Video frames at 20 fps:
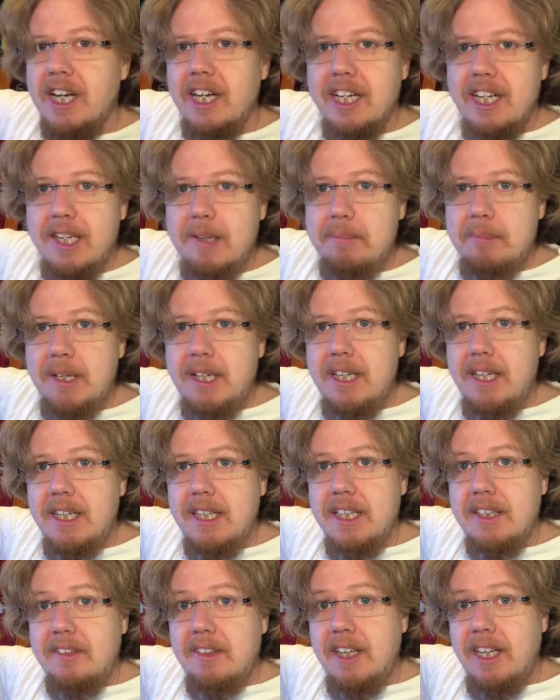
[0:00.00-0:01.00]
he
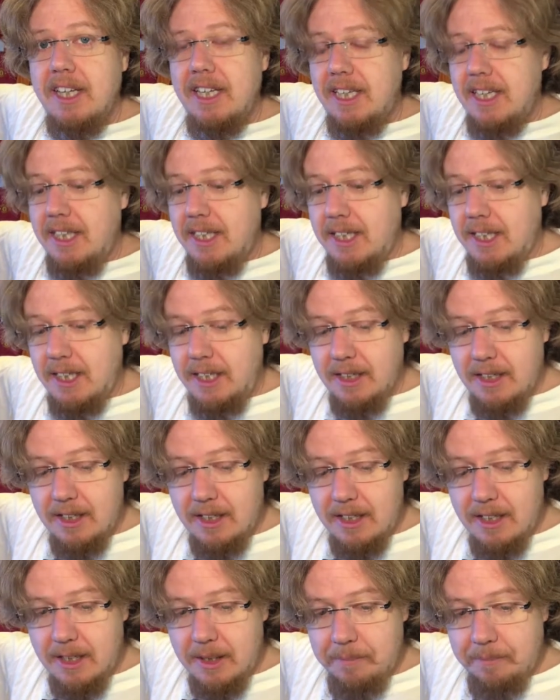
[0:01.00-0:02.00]
made a
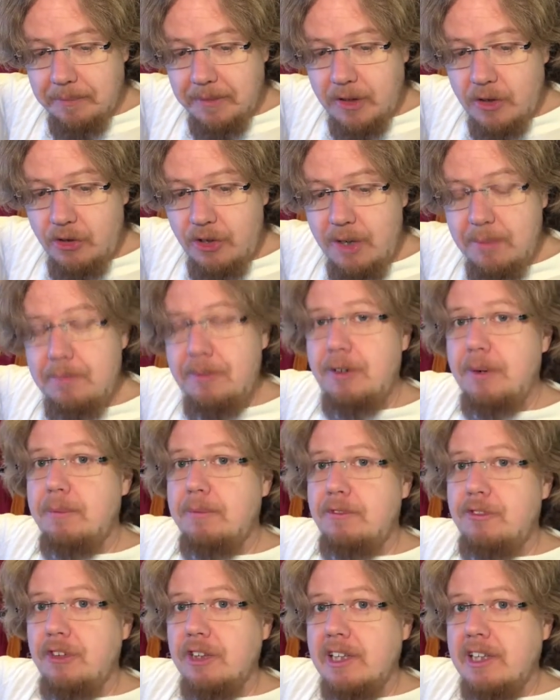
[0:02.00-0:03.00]
um, crib
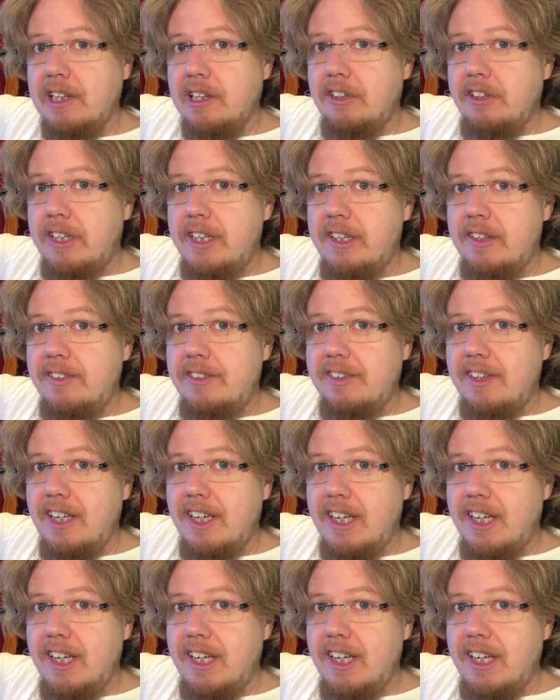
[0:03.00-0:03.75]
for little kids,